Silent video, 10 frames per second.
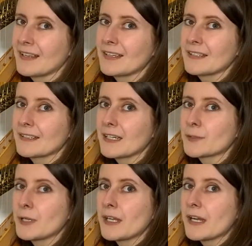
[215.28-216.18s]

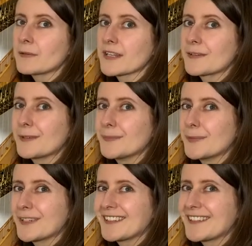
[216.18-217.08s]
Now, as I will
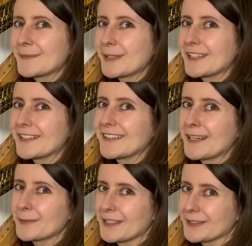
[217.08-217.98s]
bring the pedal
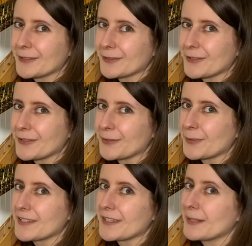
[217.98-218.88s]
down a notch, you will see the